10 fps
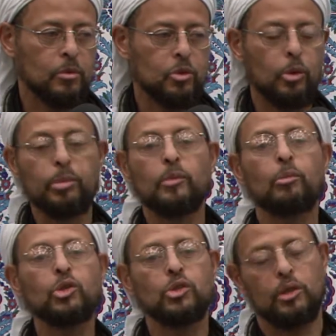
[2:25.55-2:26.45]
to be
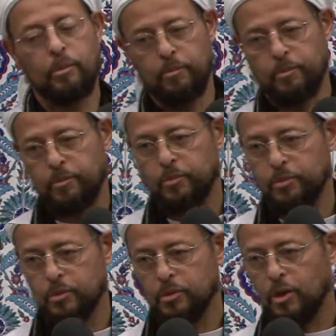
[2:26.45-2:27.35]
Muslim.
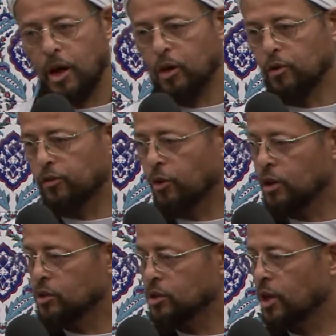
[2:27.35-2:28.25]
Out of
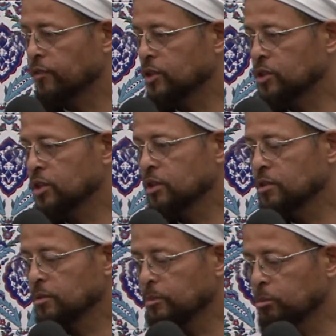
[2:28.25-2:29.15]
what,
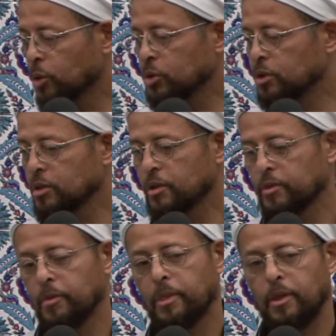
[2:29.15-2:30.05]
17 million?
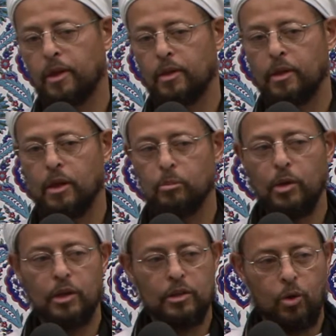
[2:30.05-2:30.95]
I'm
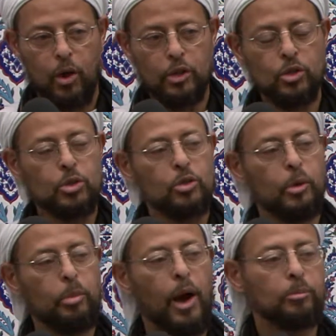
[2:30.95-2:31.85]
not quite sure
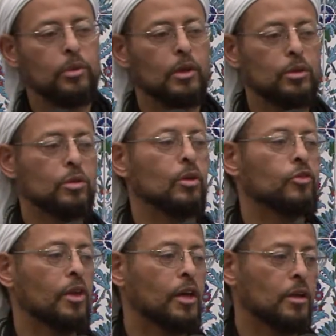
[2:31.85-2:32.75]
the population of
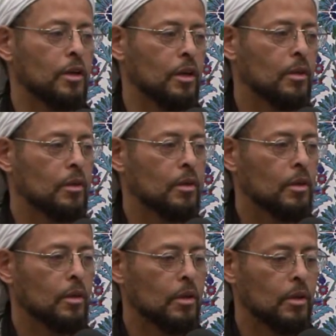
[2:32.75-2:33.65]
Canada.
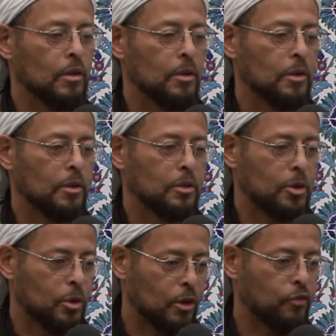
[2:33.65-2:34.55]

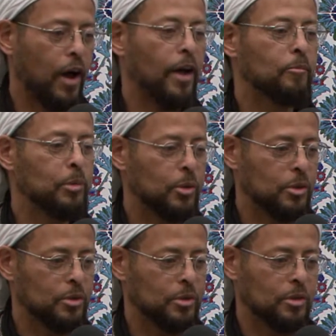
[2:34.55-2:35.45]
35
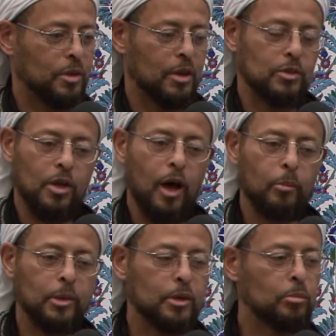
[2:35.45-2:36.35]
million. And how
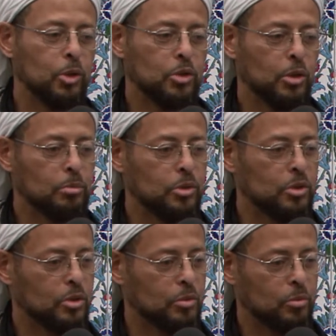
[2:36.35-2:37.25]
many
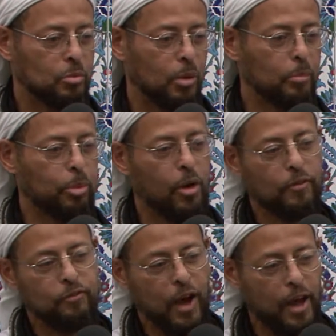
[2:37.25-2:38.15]
Muslims?
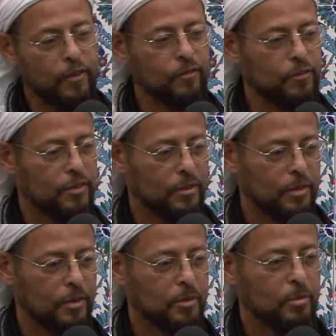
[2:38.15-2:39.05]
1.5,
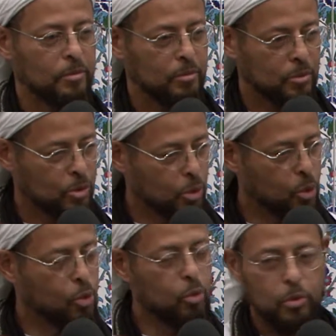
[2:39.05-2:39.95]

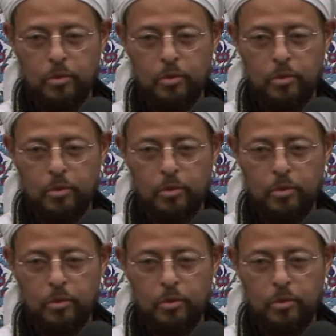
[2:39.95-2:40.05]
2,